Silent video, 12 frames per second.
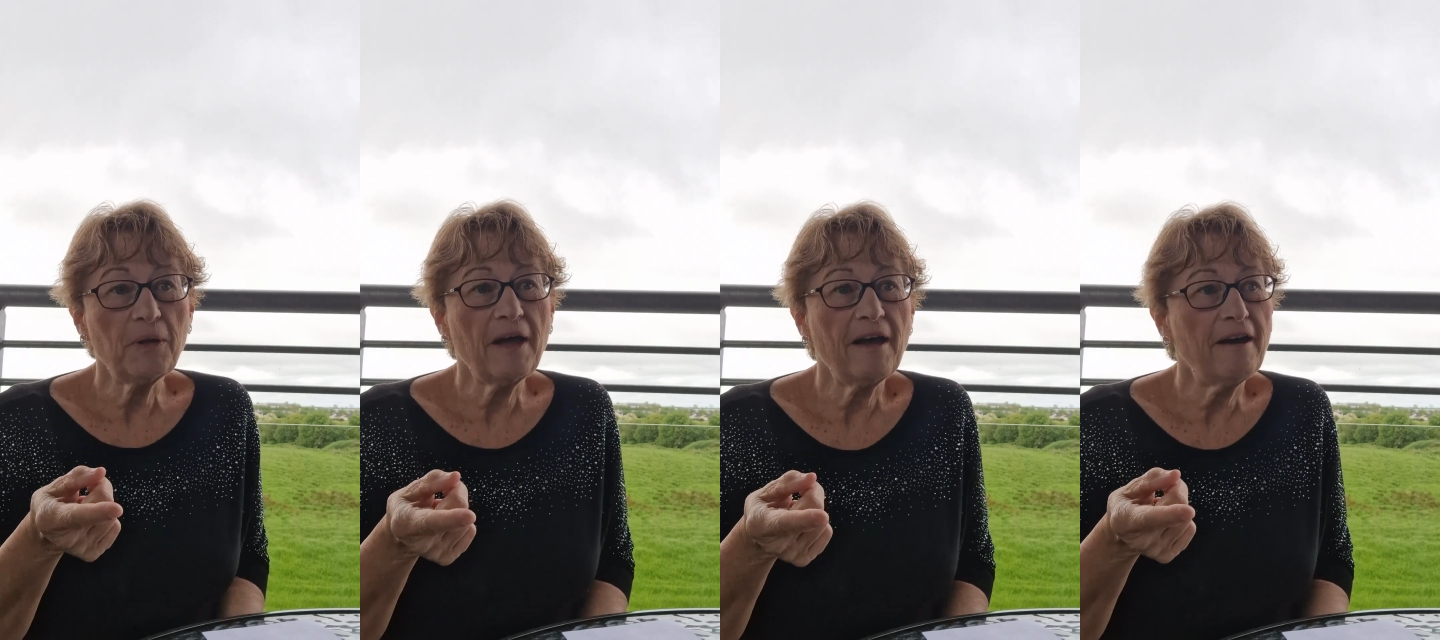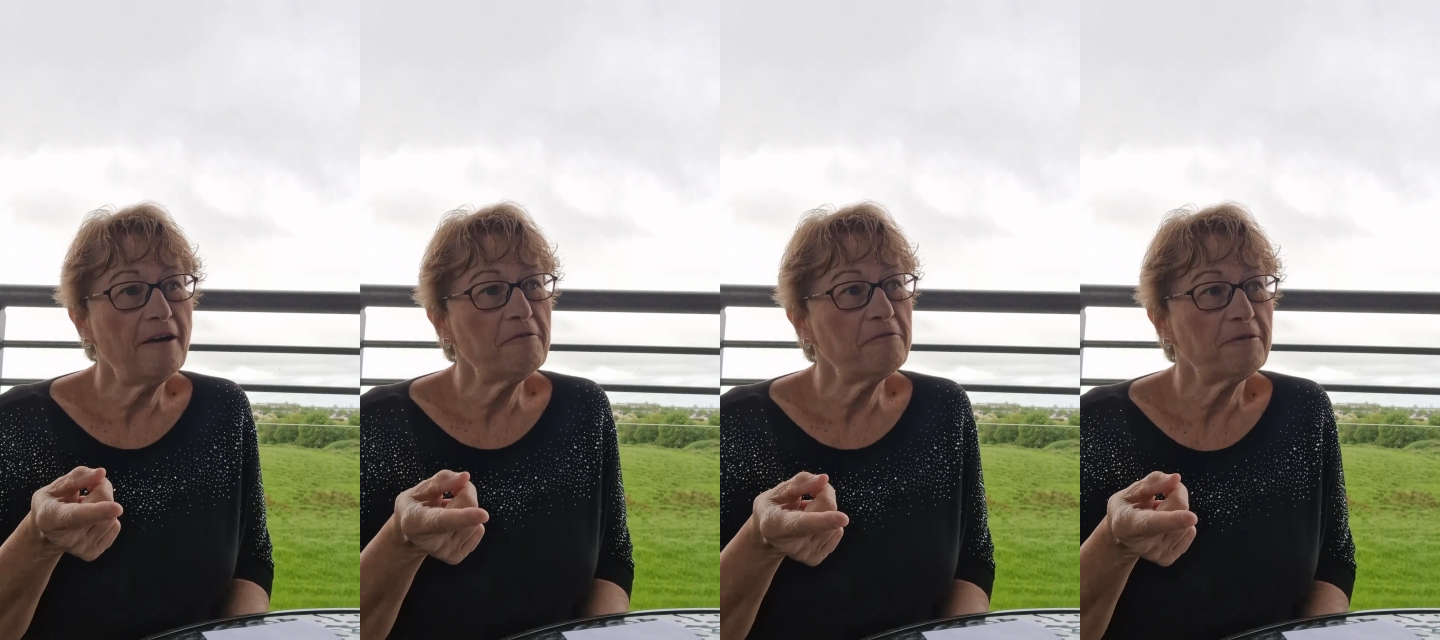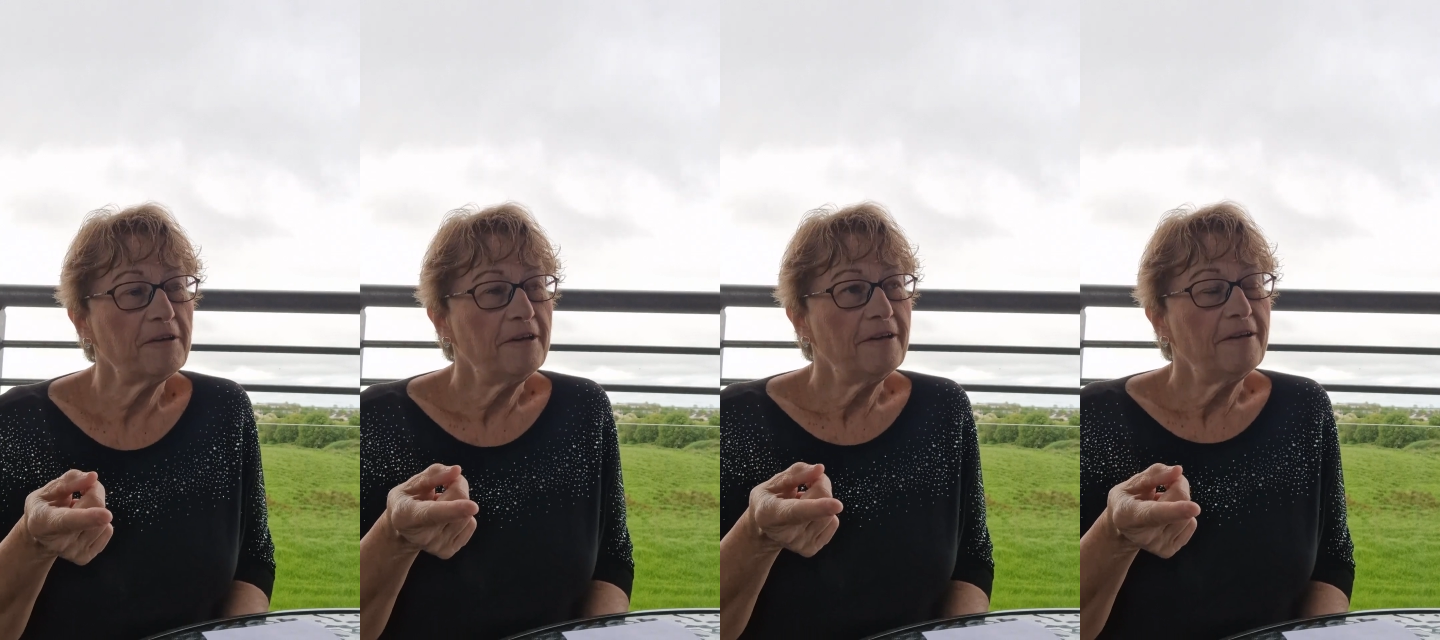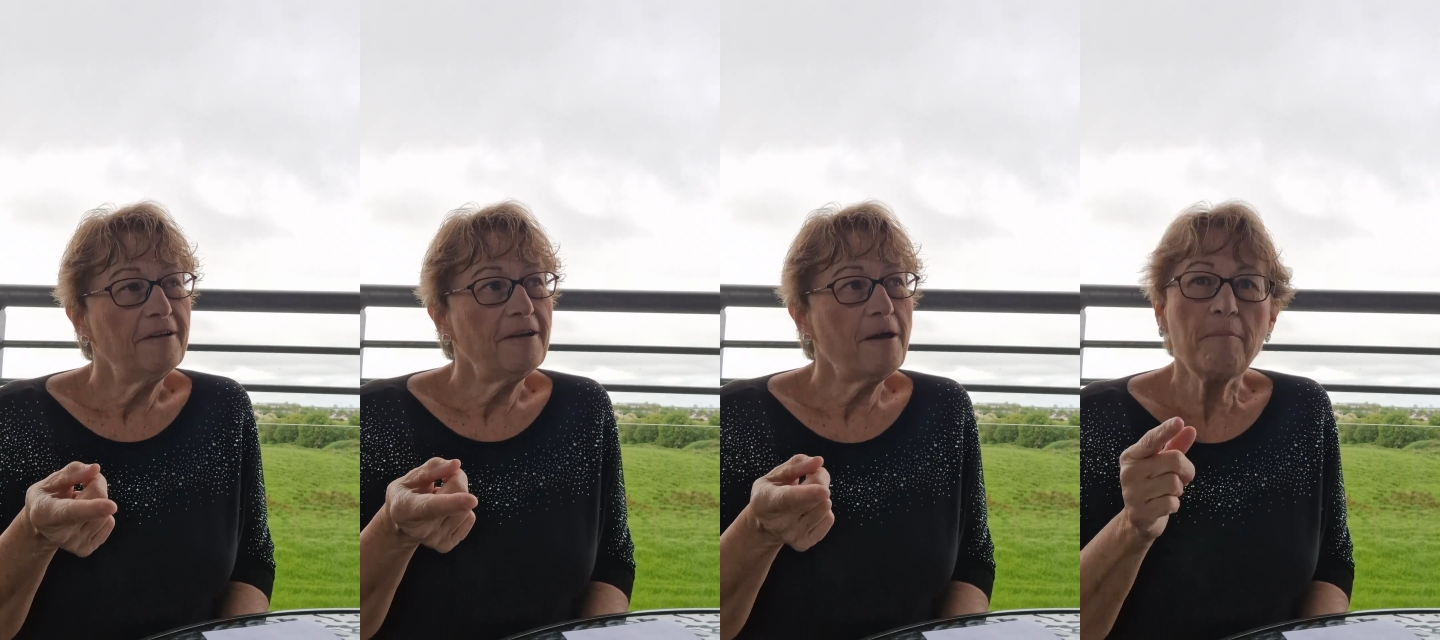have
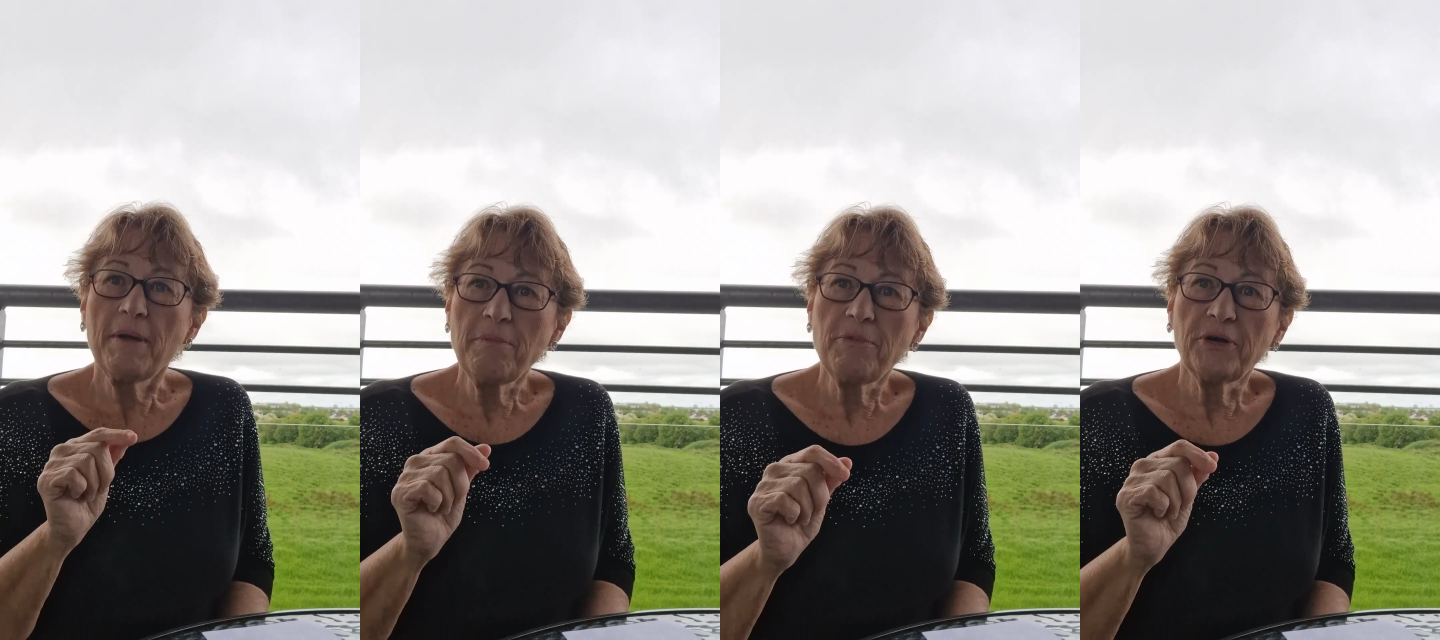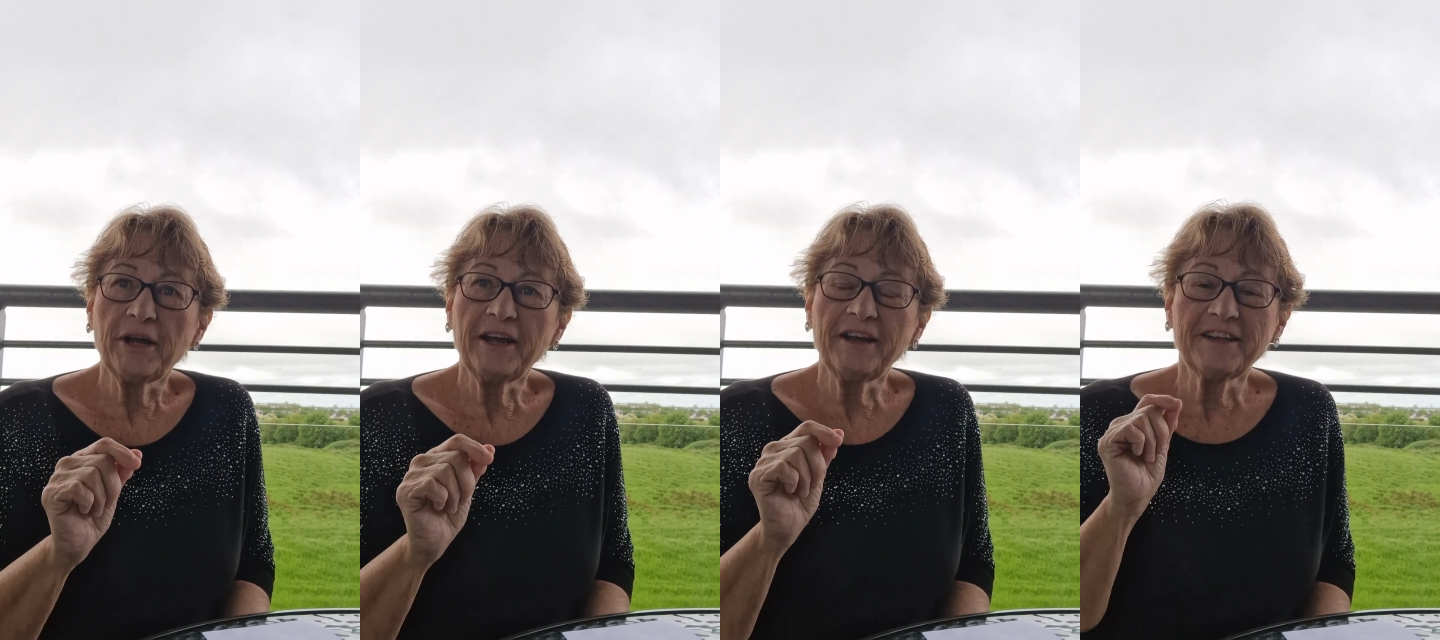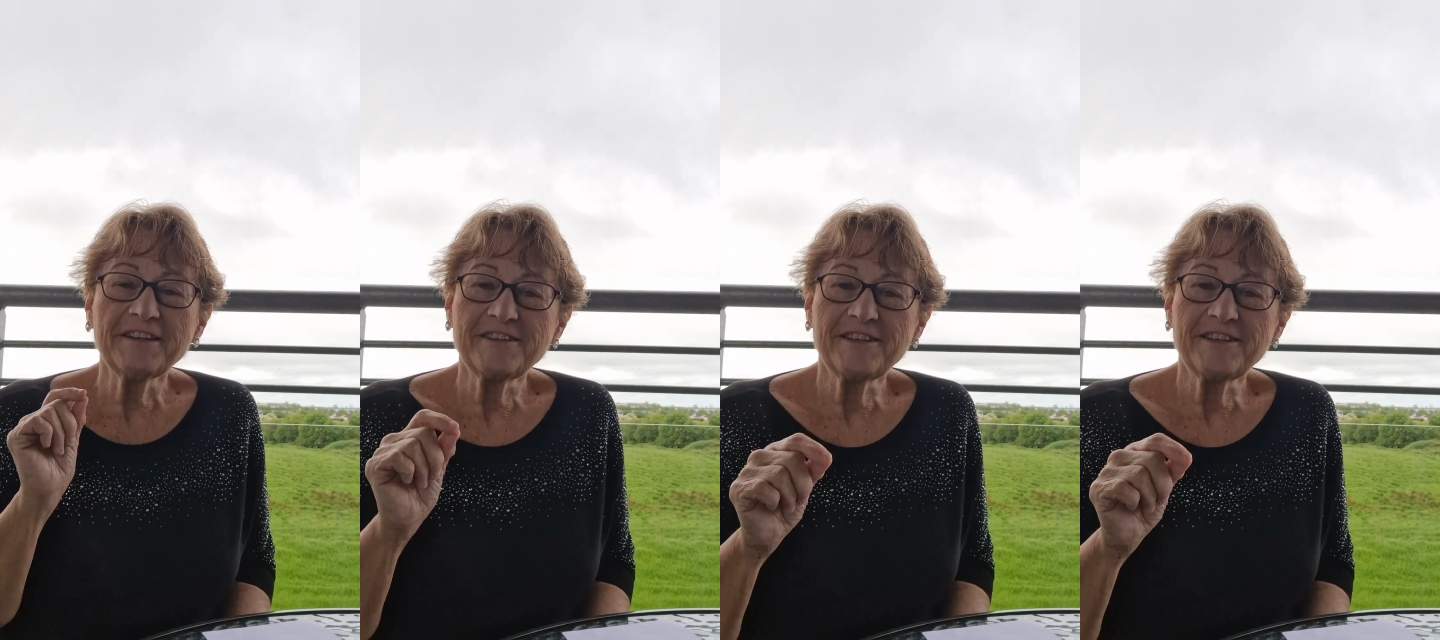a memory that